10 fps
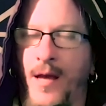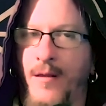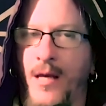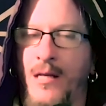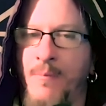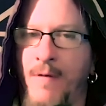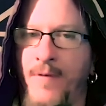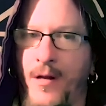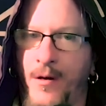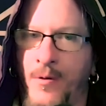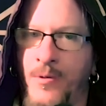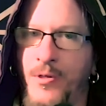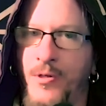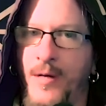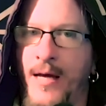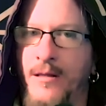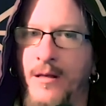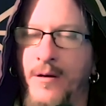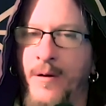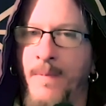at the end of my videos, you get
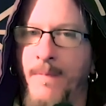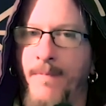the